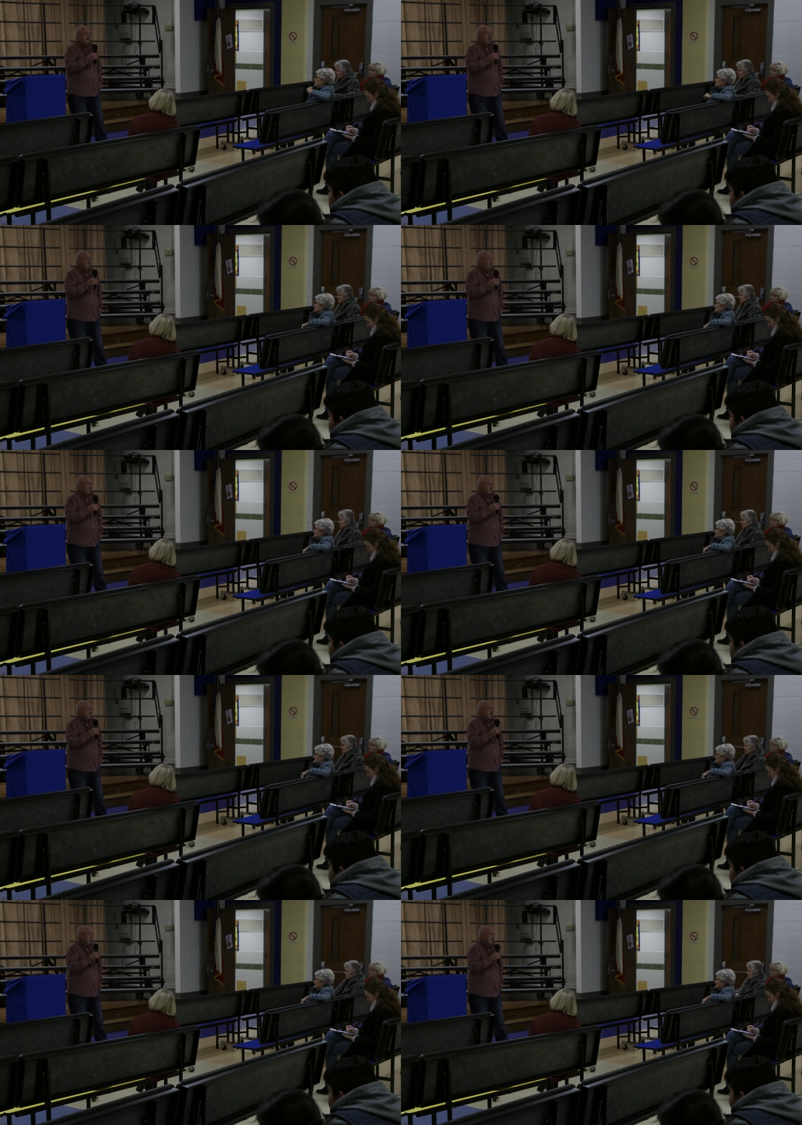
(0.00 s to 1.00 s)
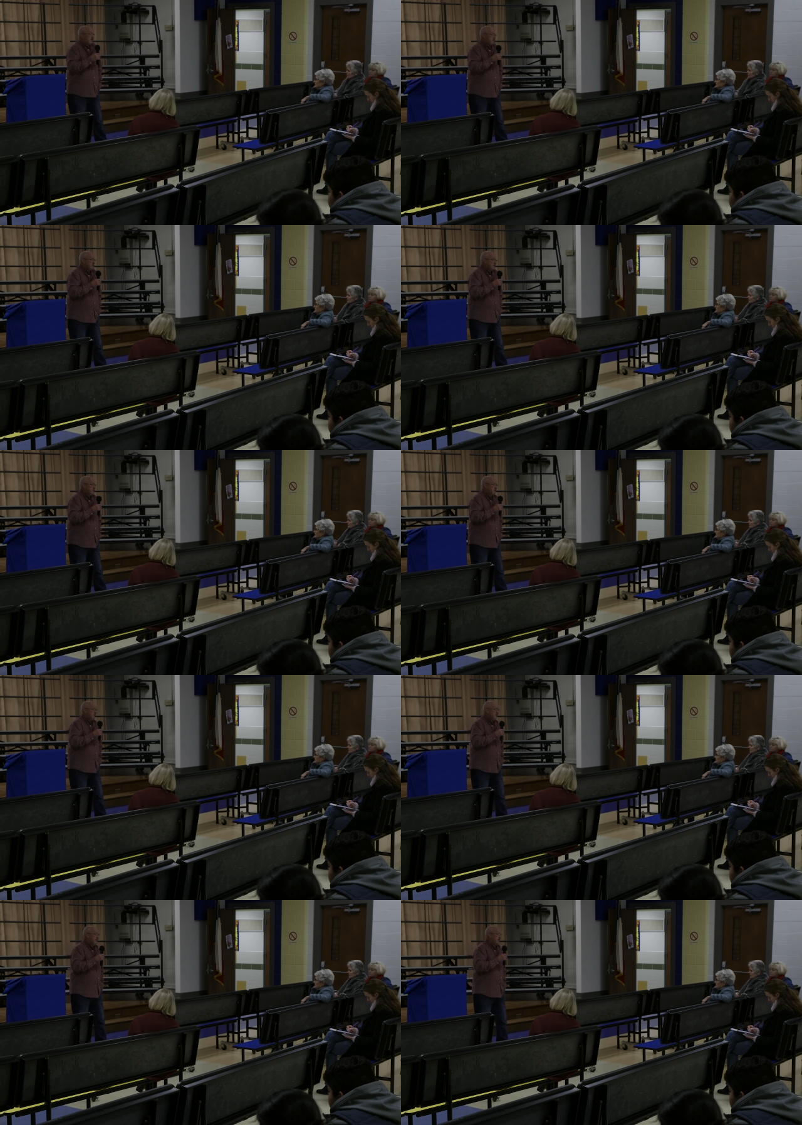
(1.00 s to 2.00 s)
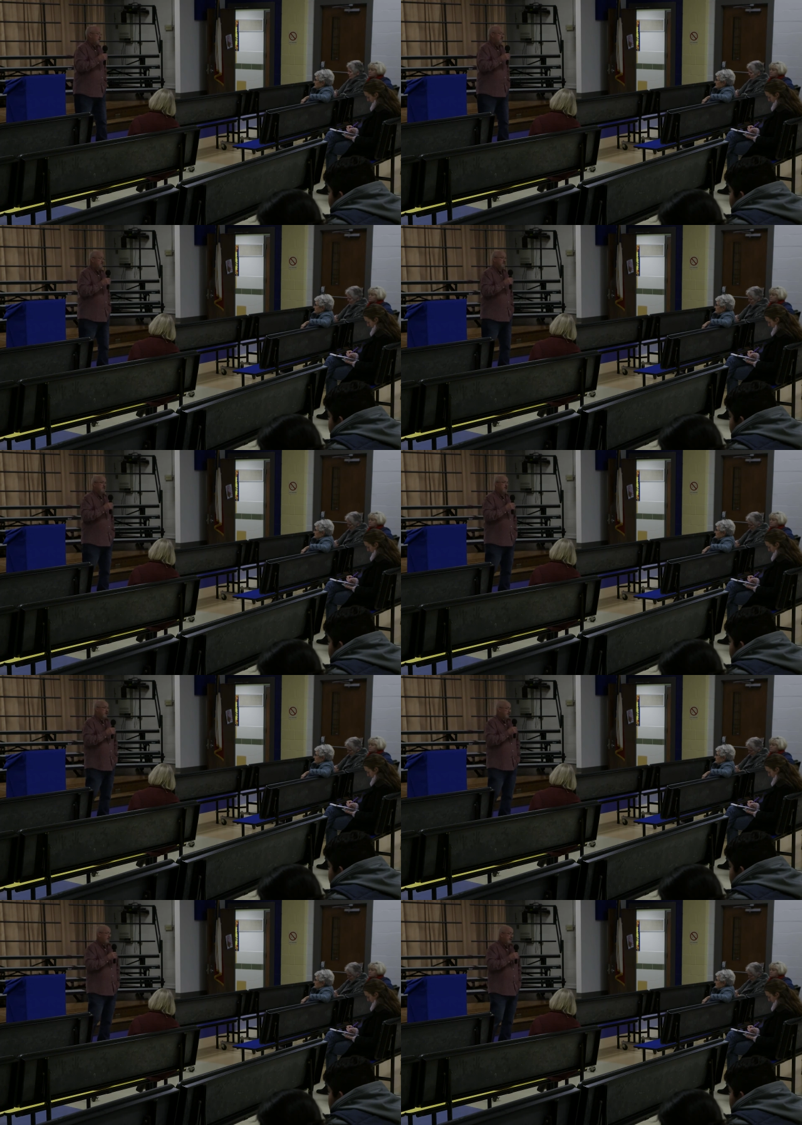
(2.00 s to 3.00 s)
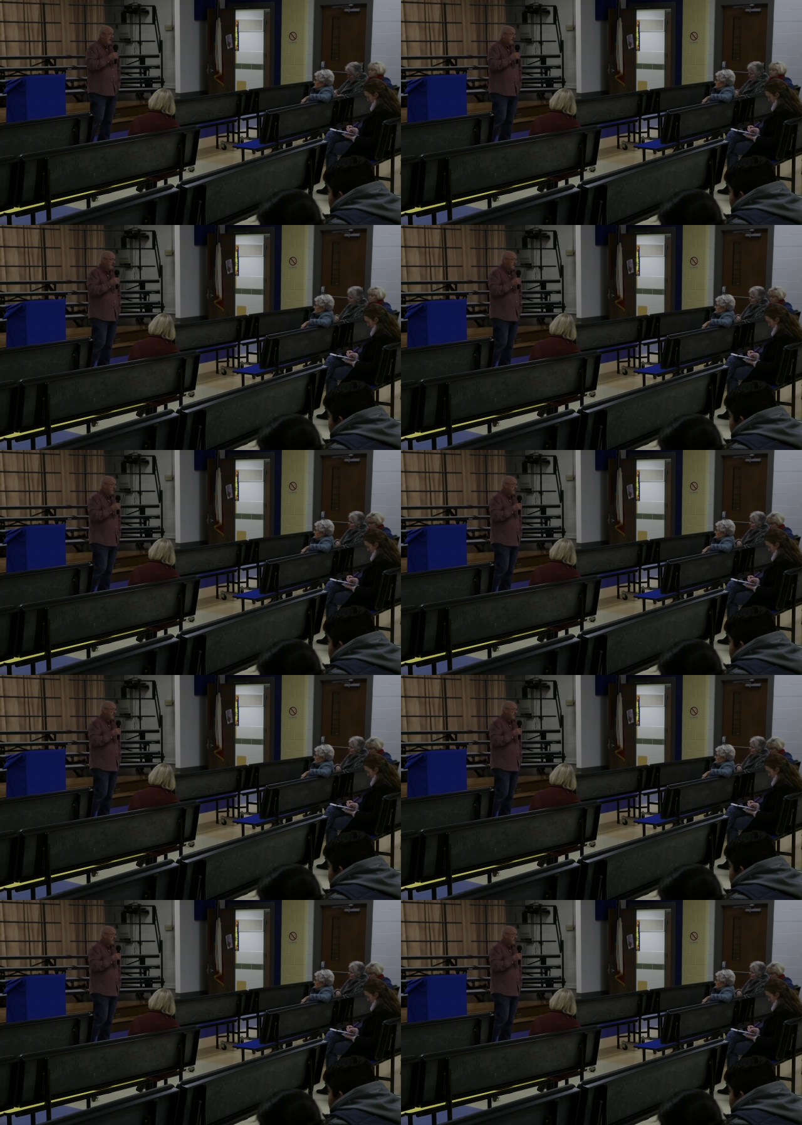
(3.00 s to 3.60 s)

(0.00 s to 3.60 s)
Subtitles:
Nobody's mouth can be seen.